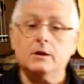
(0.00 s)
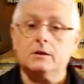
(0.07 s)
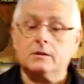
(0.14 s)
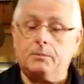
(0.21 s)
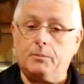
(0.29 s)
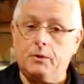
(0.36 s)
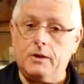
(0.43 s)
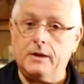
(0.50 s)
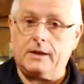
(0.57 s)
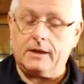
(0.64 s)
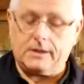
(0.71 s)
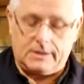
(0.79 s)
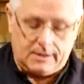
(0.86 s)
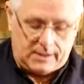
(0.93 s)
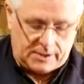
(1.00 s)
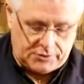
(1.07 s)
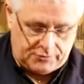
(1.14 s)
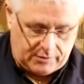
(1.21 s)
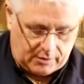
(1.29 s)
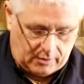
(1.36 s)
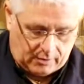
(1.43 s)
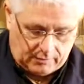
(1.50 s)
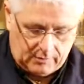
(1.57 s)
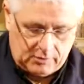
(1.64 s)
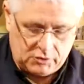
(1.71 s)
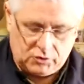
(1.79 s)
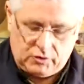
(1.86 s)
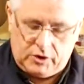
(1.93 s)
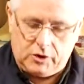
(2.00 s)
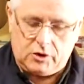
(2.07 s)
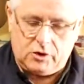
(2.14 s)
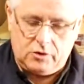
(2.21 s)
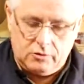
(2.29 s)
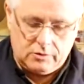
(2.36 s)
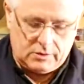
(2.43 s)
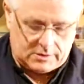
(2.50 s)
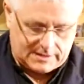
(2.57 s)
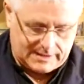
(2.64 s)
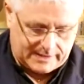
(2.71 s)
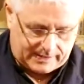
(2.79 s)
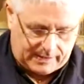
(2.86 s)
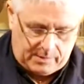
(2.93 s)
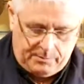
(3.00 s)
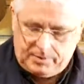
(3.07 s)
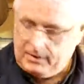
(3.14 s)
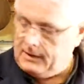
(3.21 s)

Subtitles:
to put your guitar string on so it doesn't slip